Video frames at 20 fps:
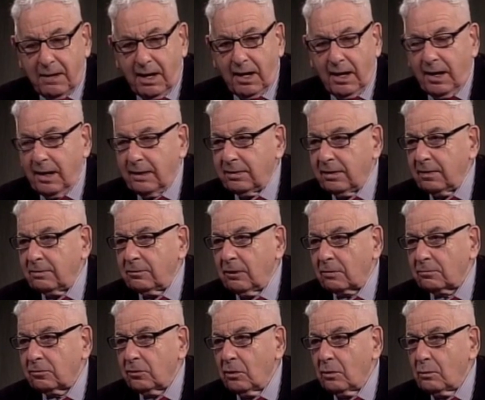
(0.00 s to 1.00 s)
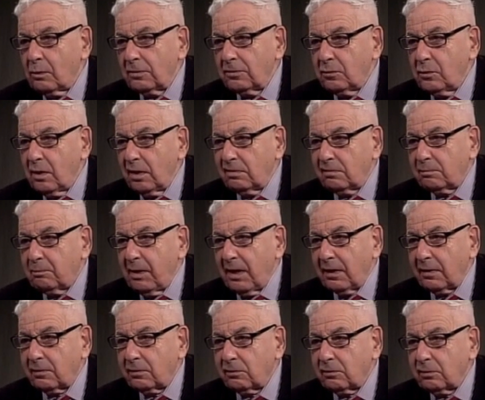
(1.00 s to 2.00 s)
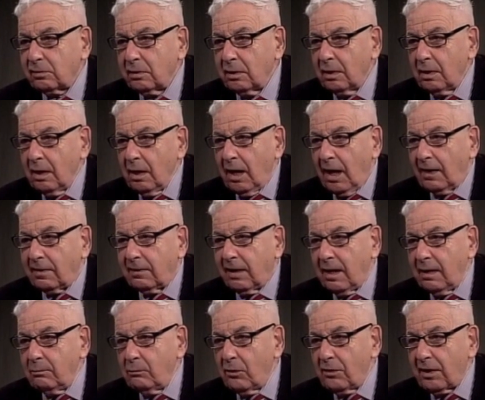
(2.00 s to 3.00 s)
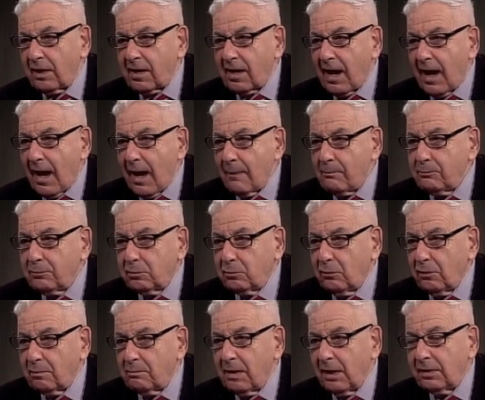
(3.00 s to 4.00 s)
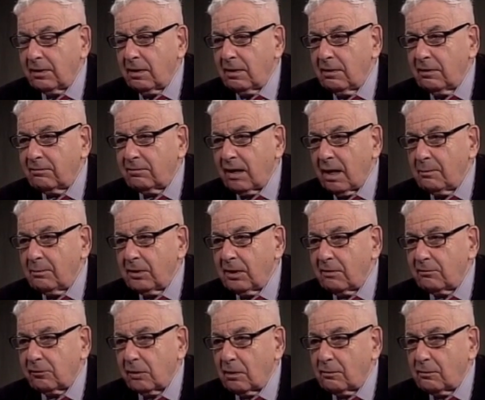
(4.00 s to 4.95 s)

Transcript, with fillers: I did not know what to expect. I came with a cab to the medical examiner's